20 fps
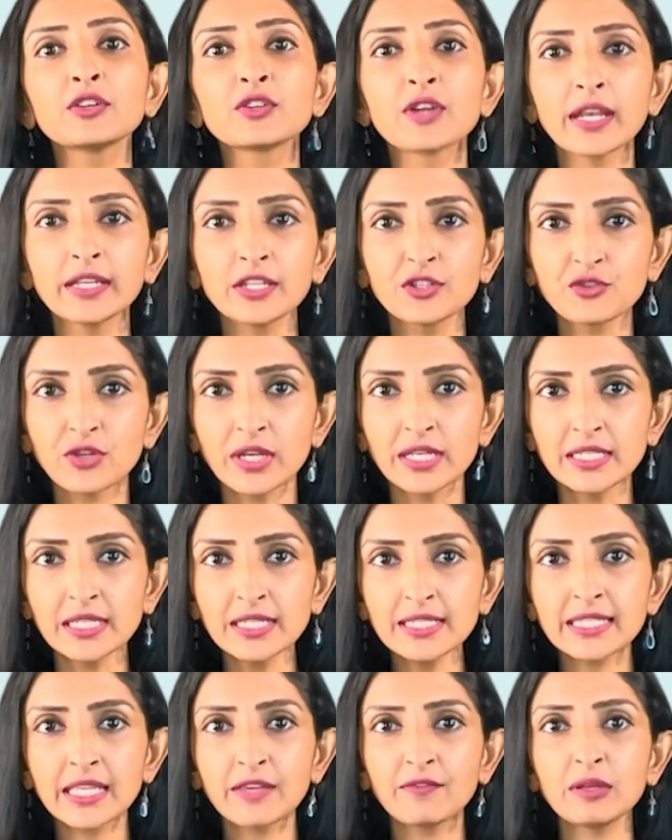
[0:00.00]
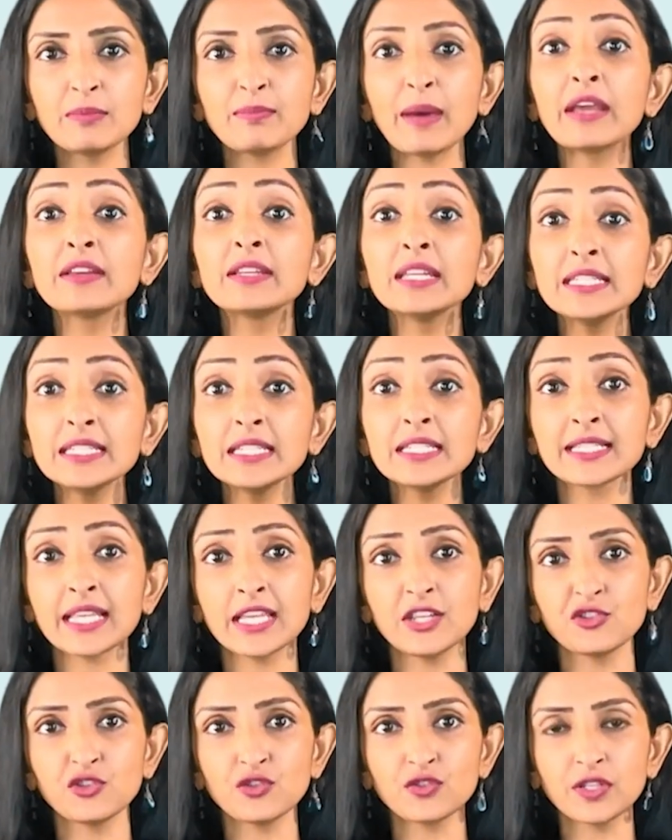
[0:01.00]
credit ratings given by ratings
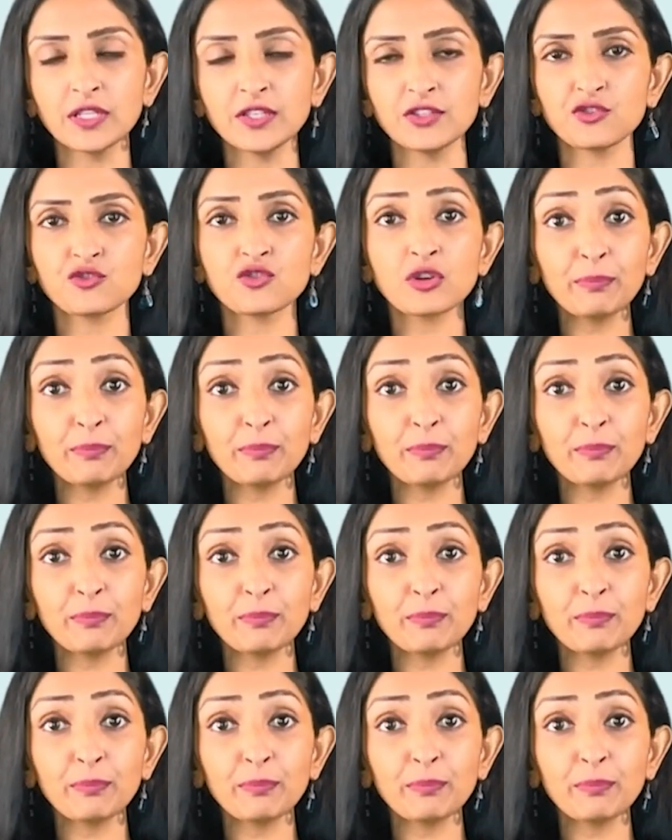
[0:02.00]
agencies,